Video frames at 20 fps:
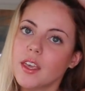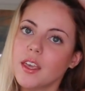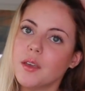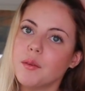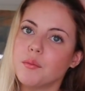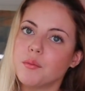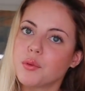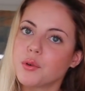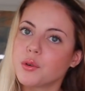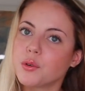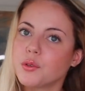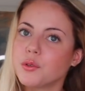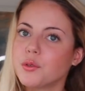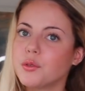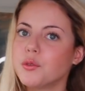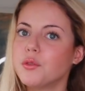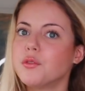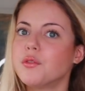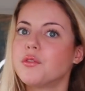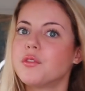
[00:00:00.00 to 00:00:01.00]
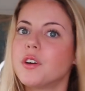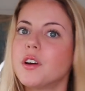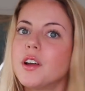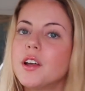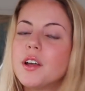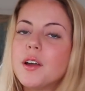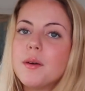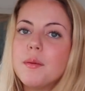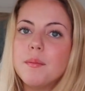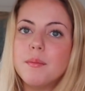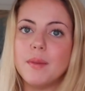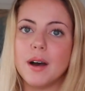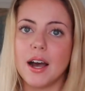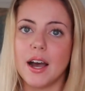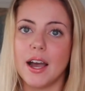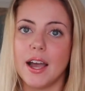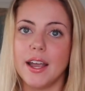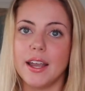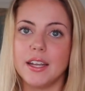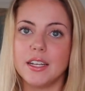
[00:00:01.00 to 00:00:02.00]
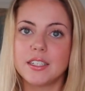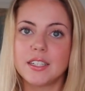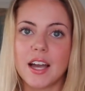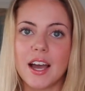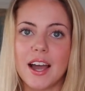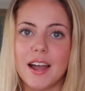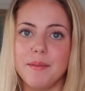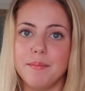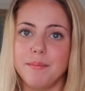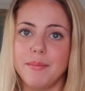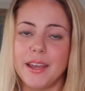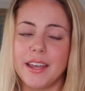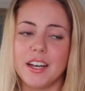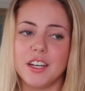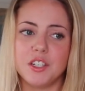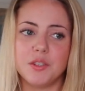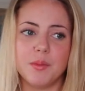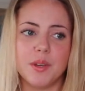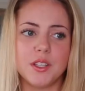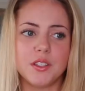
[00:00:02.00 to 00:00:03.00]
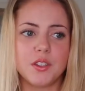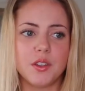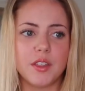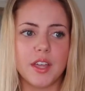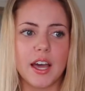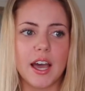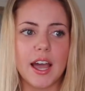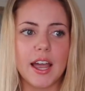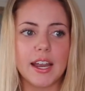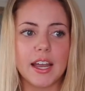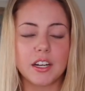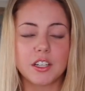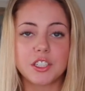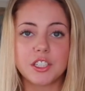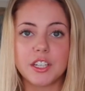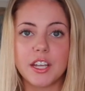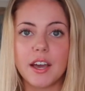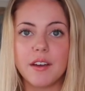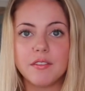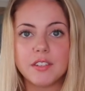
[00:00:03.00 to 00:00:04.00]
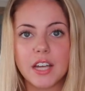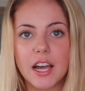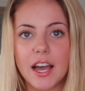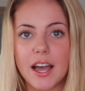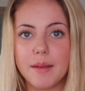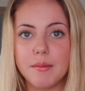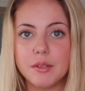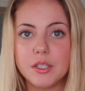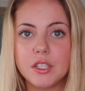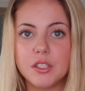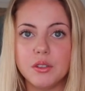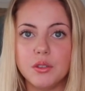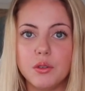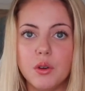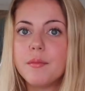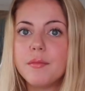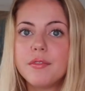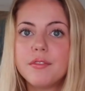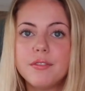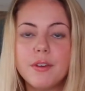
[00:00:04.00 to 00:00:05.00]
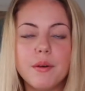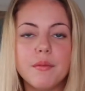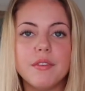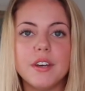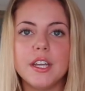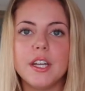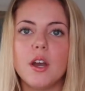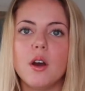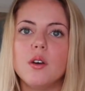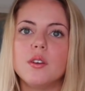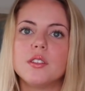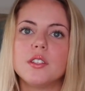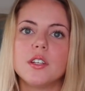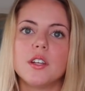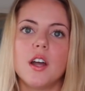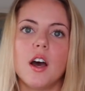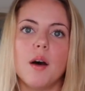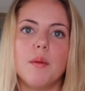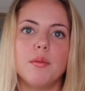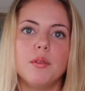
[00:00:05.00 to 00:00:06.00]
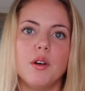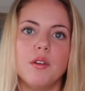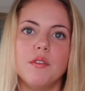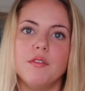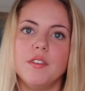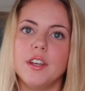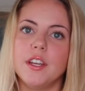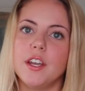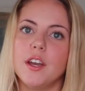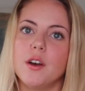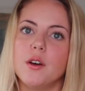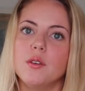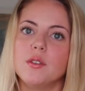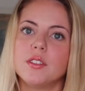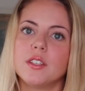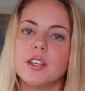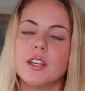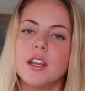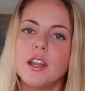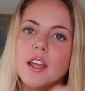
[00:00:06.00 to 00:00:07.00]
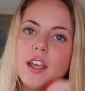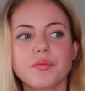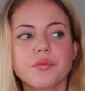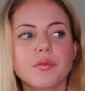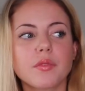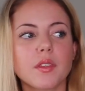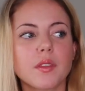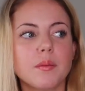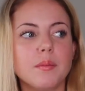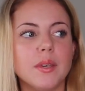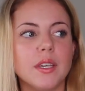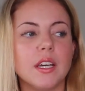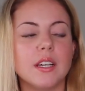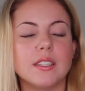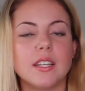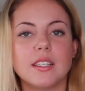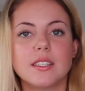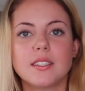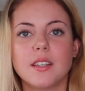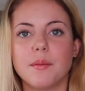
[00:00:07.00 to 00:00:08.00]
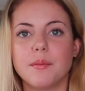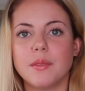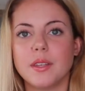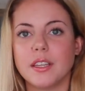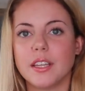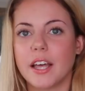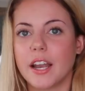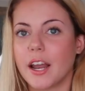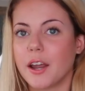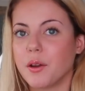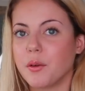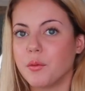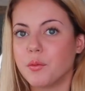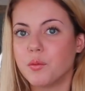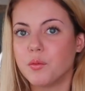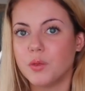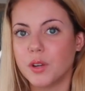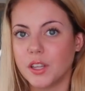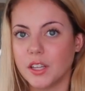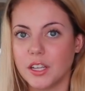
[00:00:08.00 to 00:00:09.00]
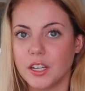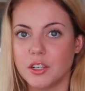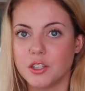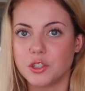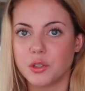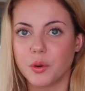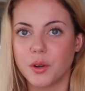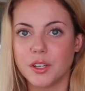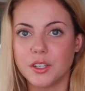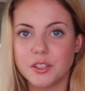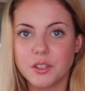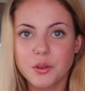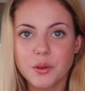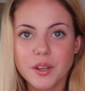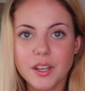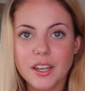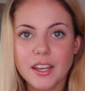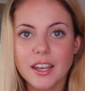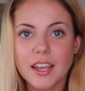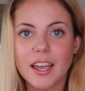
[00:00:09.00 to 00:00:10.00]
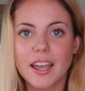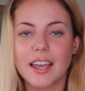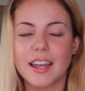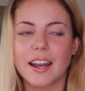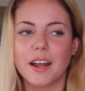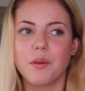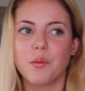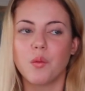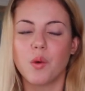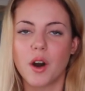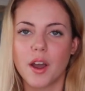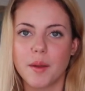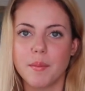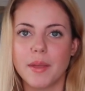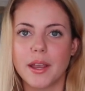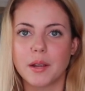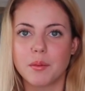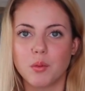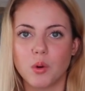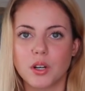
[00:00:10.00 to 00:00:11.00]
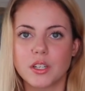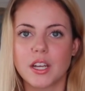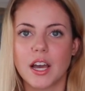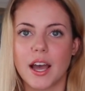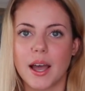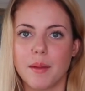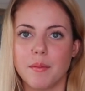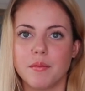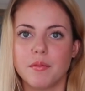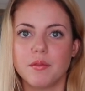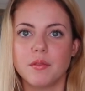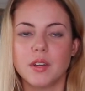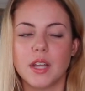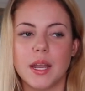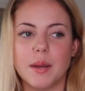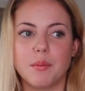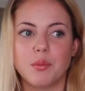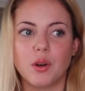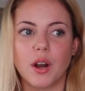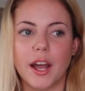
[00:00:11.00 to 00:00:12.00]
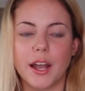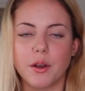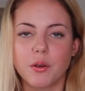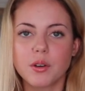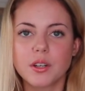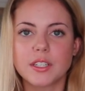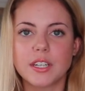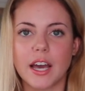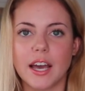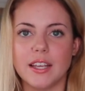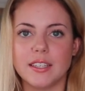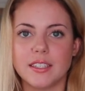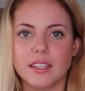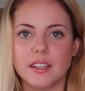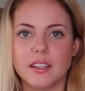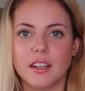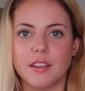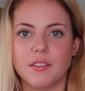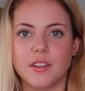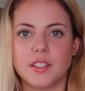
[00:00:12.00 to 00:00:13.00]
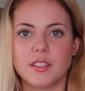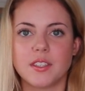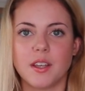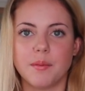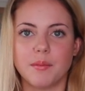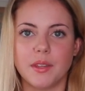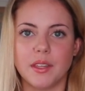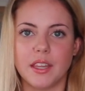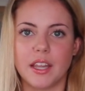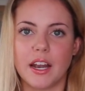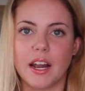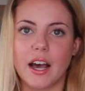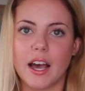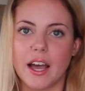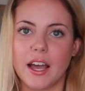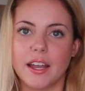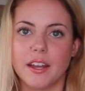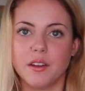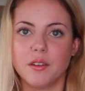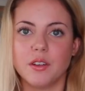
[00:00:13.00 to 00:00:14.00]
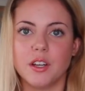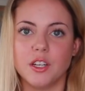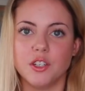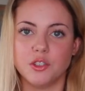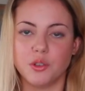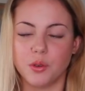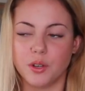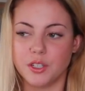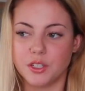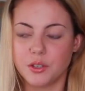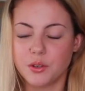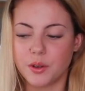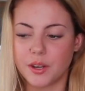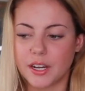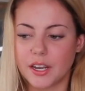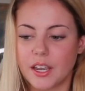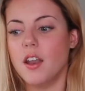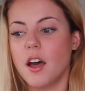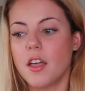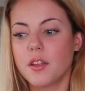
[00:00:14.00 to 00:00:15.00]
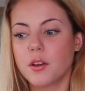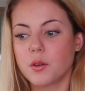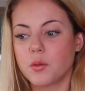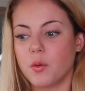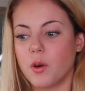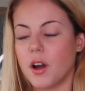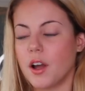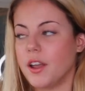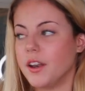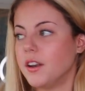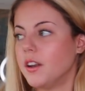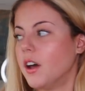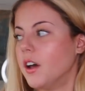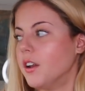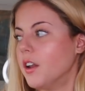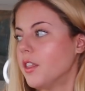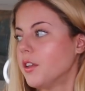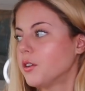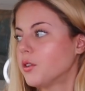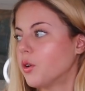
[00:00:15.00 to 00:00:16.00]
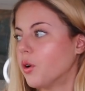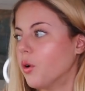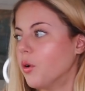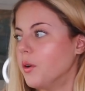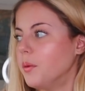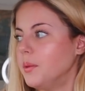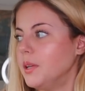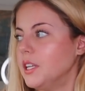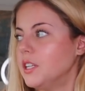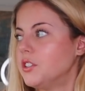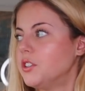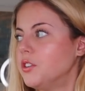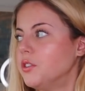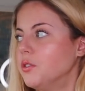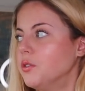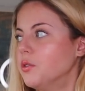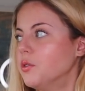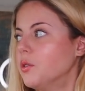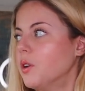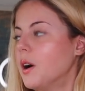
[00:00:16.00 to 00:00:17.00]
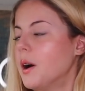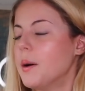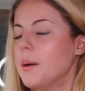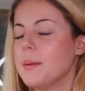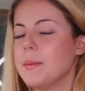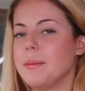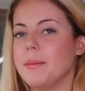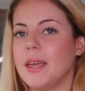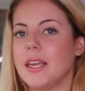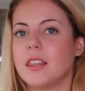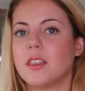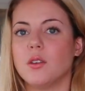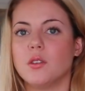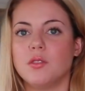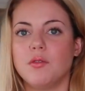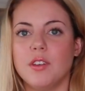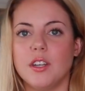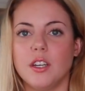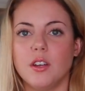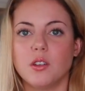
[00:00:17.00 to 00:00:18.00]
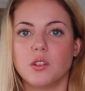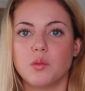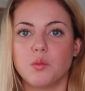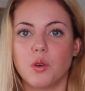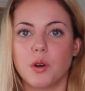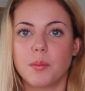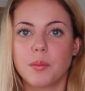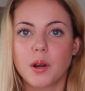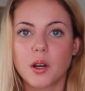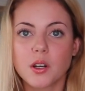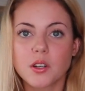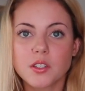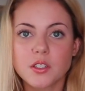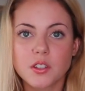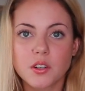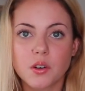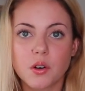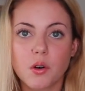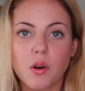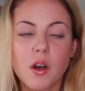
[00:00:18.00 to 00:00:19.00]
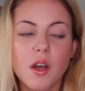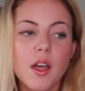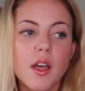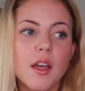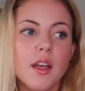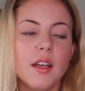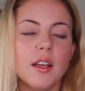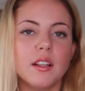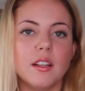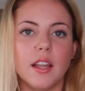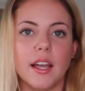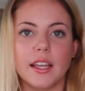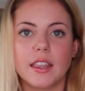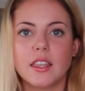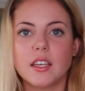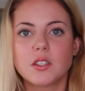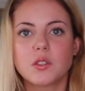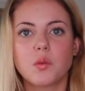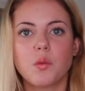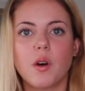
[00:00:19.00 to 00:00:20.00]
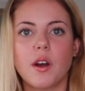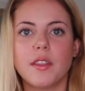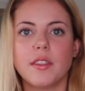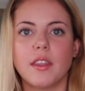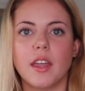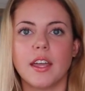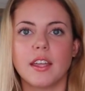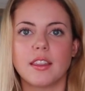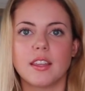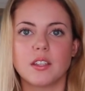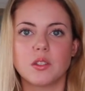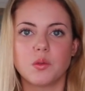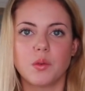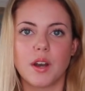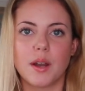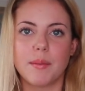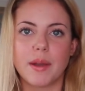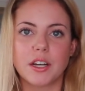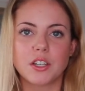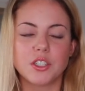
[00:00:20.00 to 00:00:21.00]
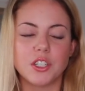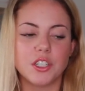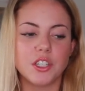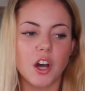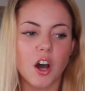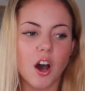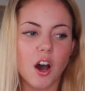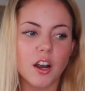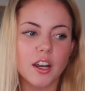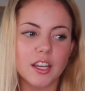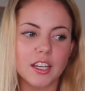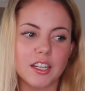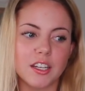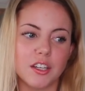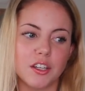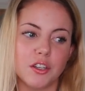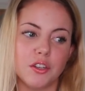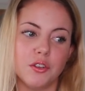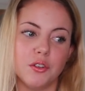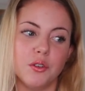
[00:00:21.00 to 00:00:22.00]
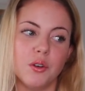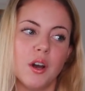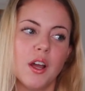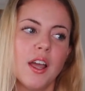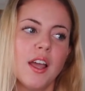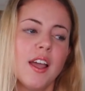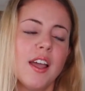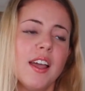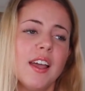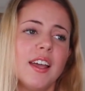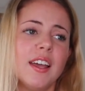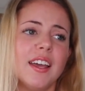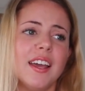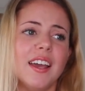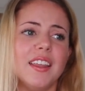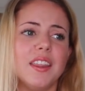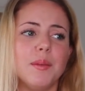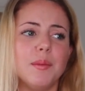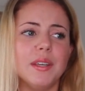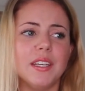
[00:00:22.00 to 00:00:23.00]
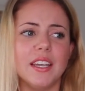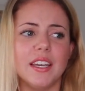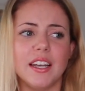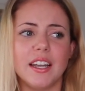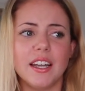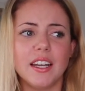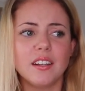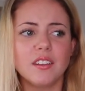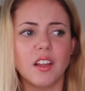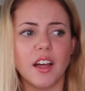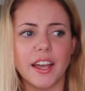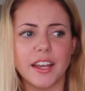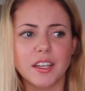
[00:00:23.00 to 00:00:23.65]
improve my time management so that I actually have time to film videos and upload videos, and because that's something that I really enjoy doing, and I want to make more time and prioritize it if it's something that I enjoy doing. Another goal would be to make those videos more personal, like this one I'm actually talking to you. In the beginning,